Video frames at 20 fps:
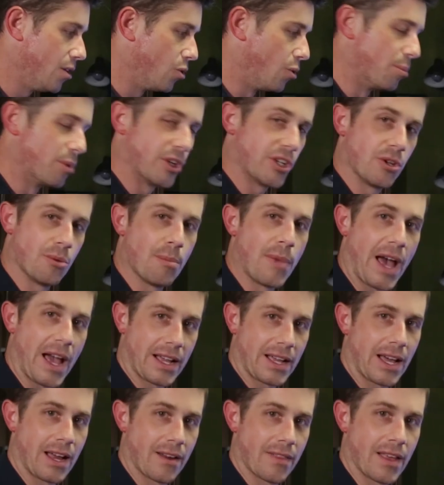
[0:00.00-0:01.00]
will bring you
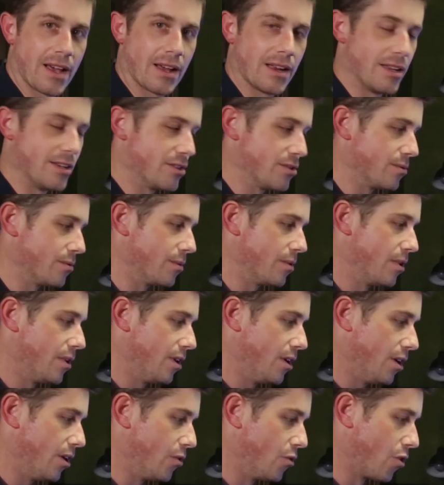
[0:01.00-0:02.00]
back out of that into
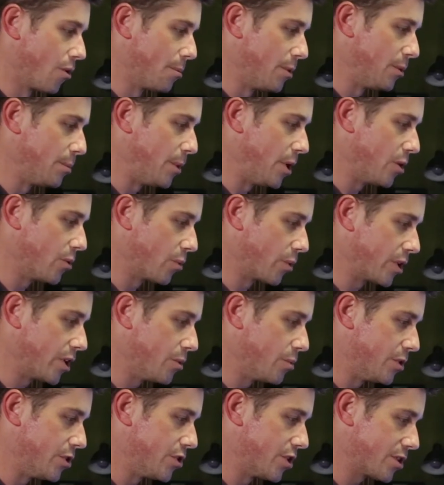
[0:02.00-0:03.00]
a normal mode where
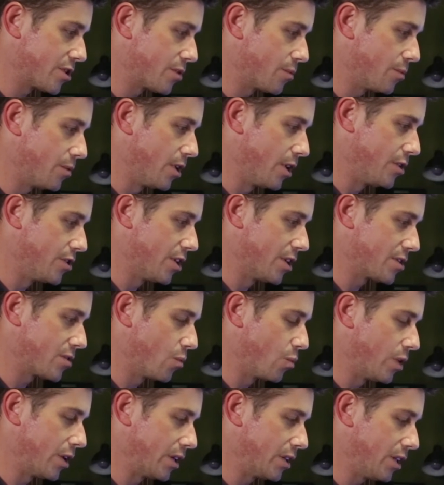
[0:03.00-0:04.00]
you would just adjust
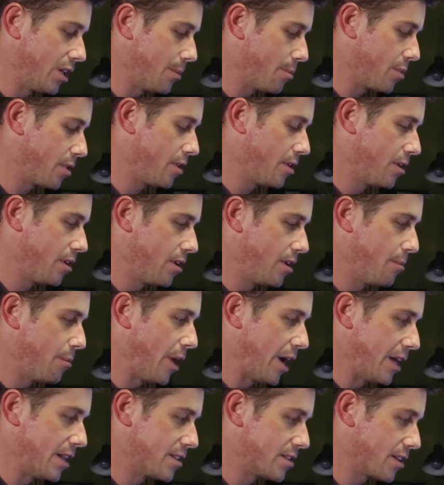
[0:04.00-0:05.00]
one clip
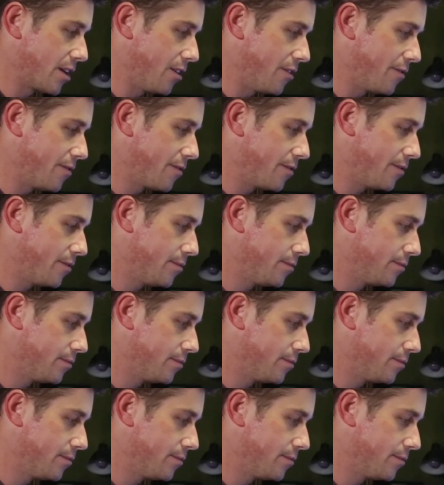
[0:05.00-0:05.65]
by itself.